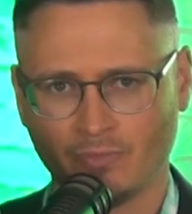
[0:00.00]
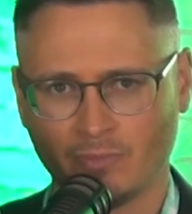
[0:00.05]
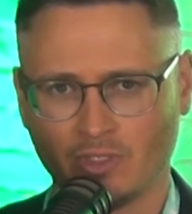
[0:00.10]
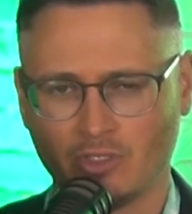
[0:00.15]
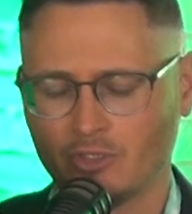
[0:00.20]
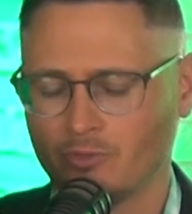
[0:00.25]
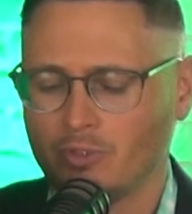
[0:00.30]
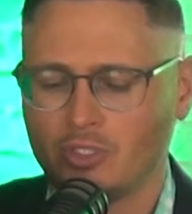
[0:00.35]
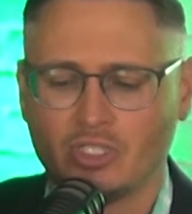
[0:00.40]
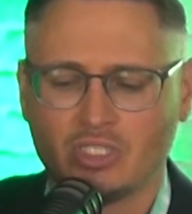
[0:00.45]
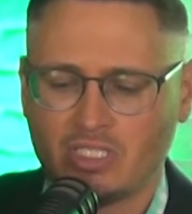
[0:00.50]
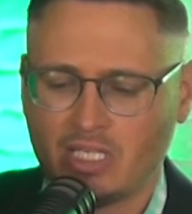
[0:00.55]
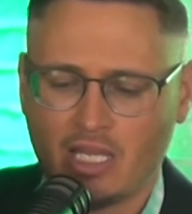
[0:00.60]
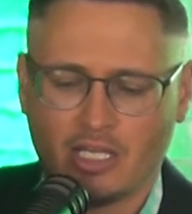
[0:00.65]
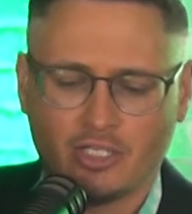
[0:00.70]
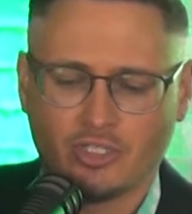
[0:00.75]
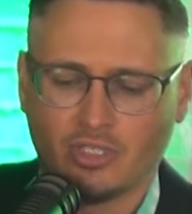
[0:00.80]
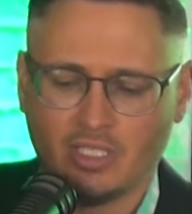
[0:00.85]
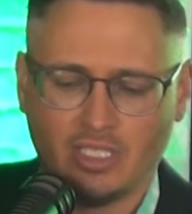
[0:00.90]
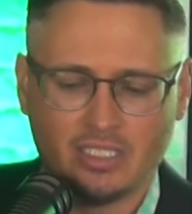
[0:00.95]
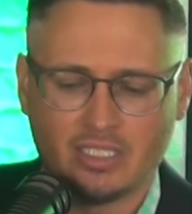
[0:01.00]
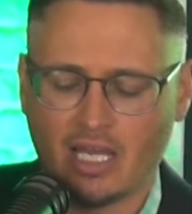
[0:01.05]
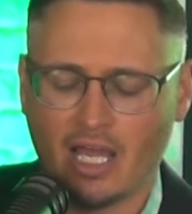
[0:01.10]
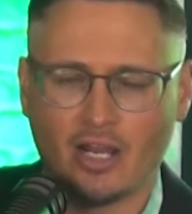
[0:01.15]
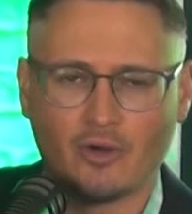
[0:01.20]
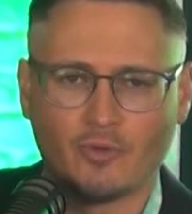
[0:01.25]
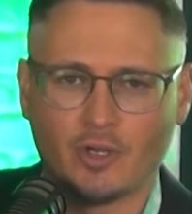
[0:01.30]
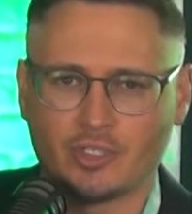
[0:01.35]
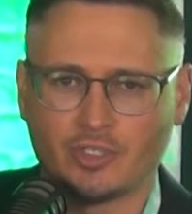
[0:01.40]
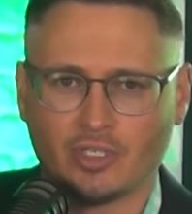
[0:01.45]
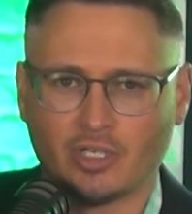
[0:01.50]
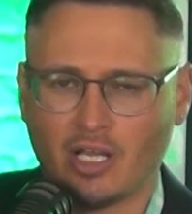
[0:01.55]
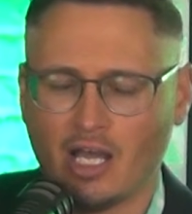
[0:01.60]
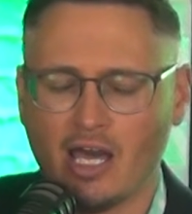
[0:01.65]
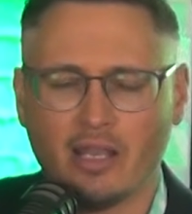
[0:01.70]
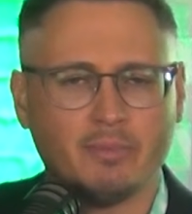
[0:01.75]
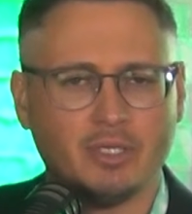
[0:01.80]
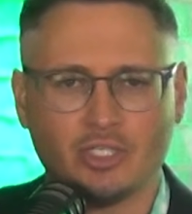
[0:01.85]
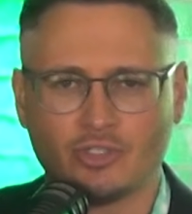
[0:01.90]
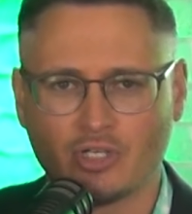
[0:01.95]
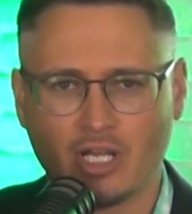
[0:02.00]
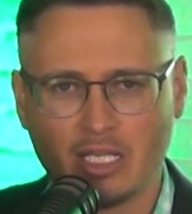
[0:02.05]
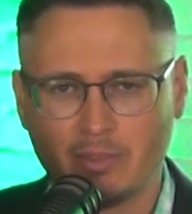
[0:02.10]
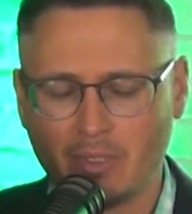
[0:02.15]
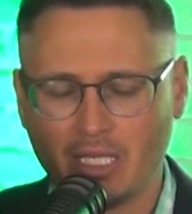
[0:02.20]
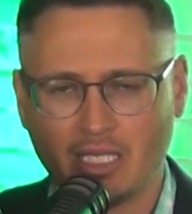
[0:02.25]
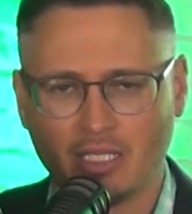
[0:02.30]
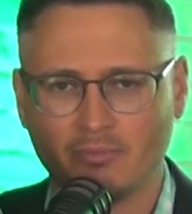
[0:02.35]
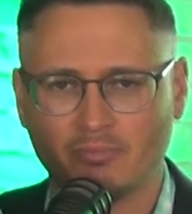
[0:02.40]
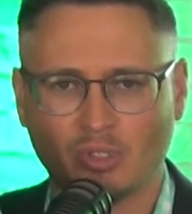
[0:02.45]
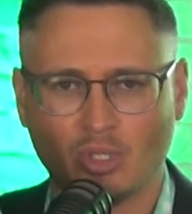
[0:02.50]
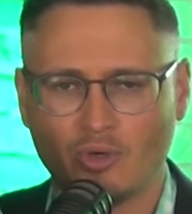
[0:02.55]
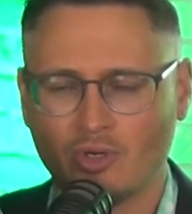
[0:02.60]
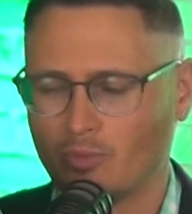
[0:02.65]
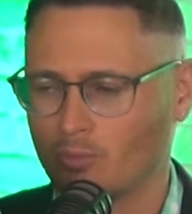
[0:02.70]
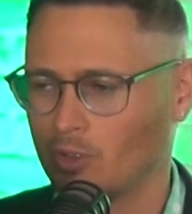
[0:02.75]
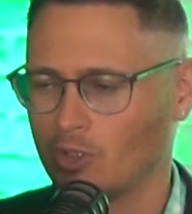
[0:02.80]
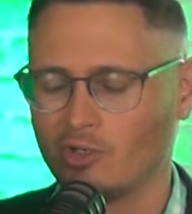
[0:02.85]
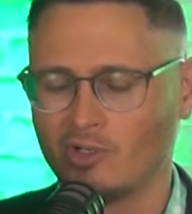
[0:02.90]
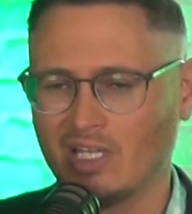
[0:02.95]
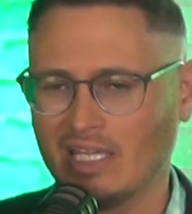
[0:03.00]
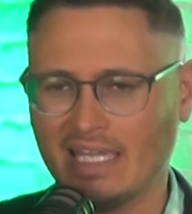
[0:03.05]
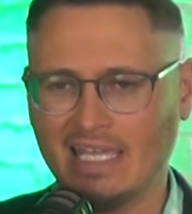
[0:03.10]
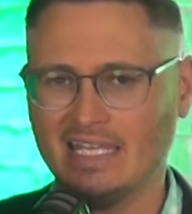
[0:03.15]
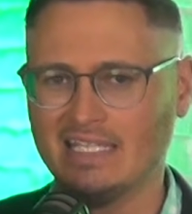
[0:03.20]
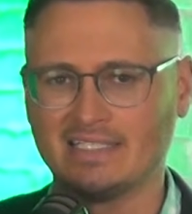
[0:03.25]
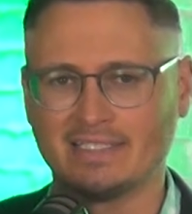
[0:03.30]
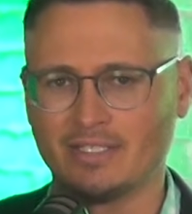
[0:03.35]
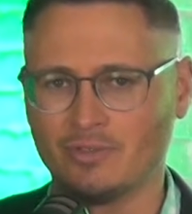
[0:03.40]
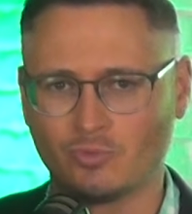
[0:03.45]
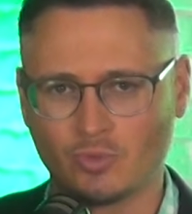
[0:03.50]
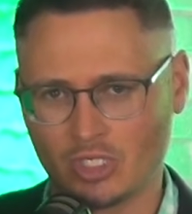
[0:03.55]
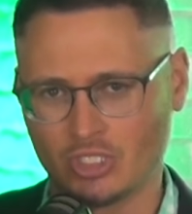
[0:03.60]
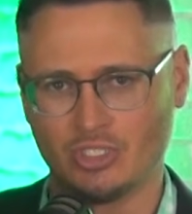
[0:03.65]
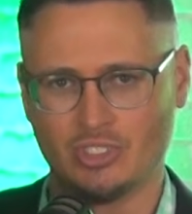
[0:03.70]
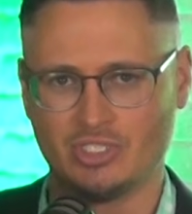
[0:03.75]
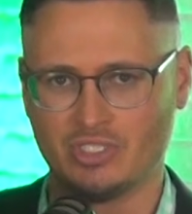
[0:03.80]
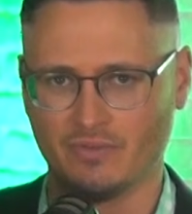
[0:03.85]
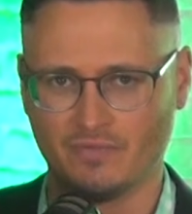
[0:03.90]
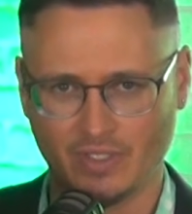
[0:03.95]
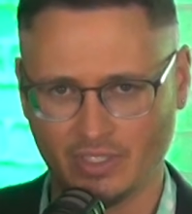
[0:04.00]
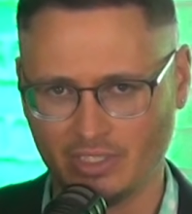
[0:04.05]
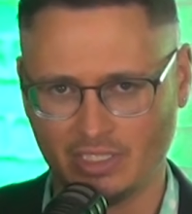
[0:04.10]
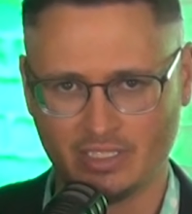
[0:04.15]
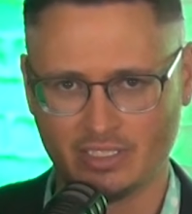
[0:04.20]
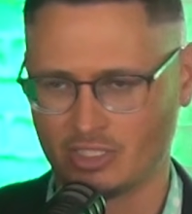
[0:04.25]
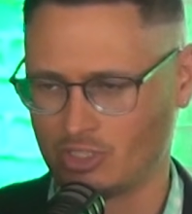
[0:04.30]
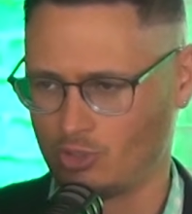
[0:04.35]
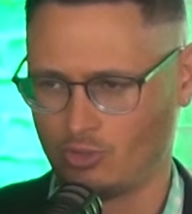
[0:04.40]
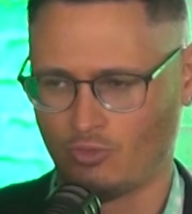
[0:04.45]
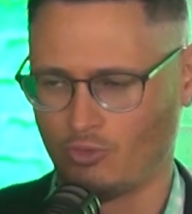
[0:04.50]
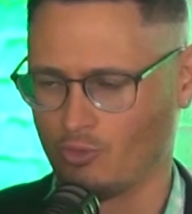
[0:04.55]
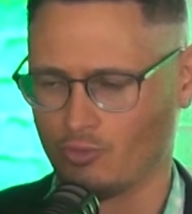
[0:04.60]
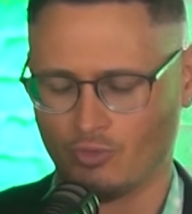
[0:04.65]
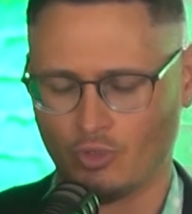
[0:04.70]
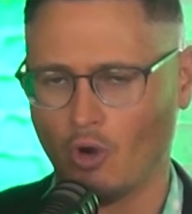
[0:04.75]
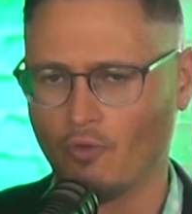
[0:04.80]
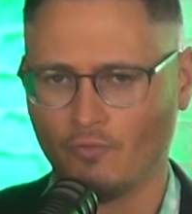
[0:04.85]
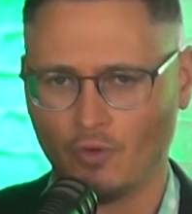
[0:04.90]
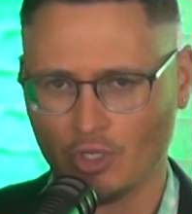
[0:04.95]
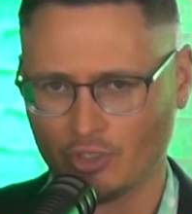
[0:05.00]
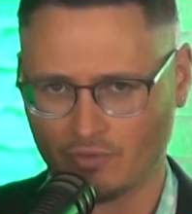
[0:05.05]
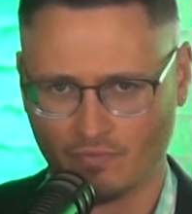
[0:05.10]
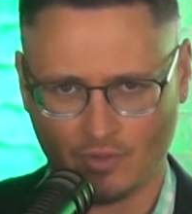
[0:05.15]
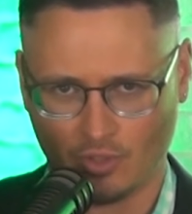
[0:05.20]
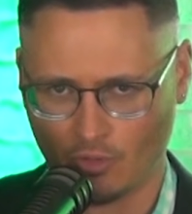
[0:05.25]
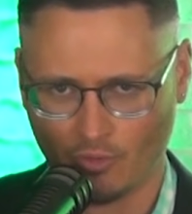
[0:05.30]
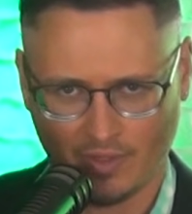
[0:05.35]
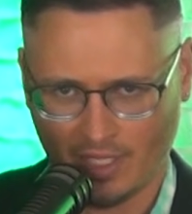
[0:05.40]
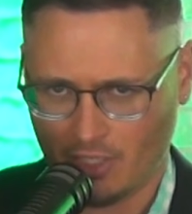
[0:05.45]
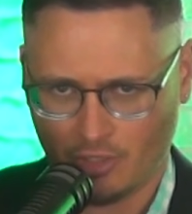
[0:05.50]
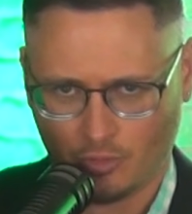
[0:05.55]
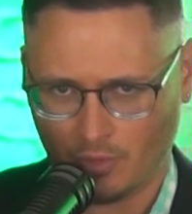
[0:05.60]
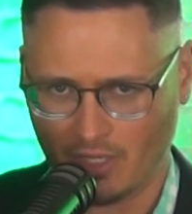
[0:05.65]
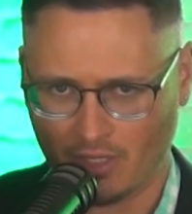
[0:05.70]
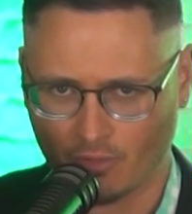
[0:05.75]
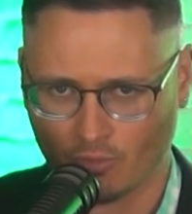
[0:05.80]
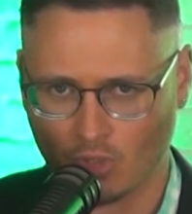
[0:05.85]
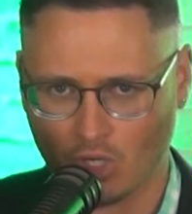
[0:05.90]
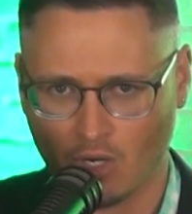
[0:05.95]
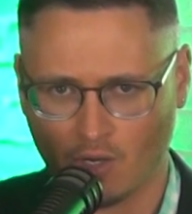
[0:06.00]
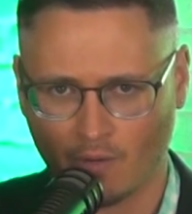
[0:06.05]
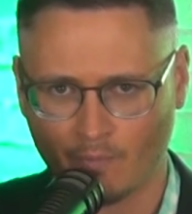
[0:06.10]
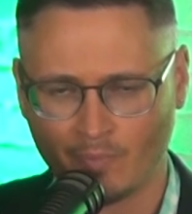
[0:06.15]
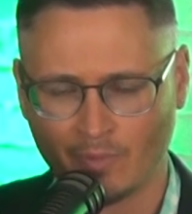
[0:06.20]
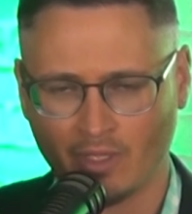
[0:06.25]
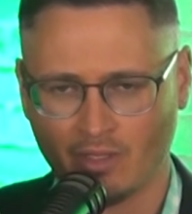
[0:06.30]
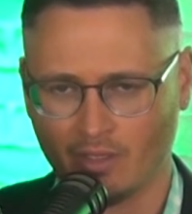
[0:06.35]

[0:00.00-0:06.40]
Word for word: Because we just sanctioned the entire Russian economy and tried to make it implode, and we're hurting innocent Russian civilians through no fault of their own. They didn't do anything wrong.